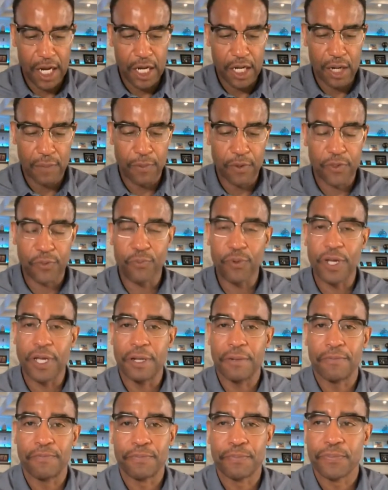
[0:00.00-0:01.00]
Number
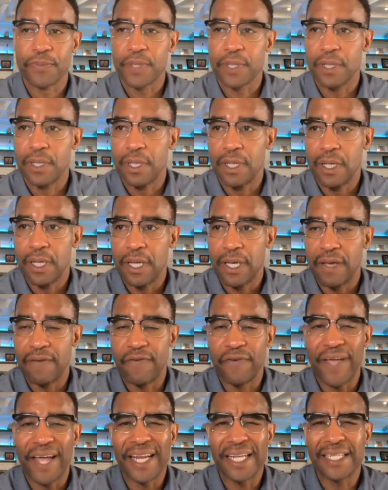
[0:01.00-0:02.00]
3, if
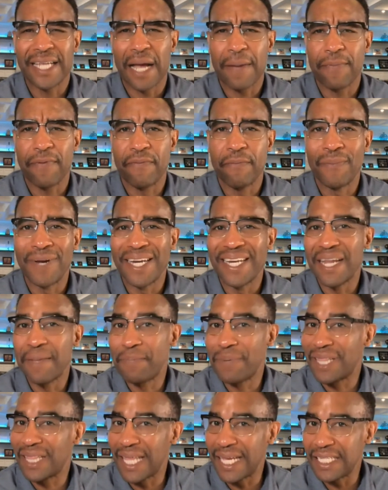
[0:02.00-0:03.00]
you had any type of
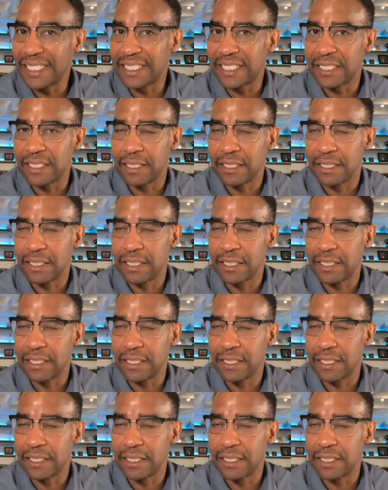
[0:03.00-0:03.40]
manipulation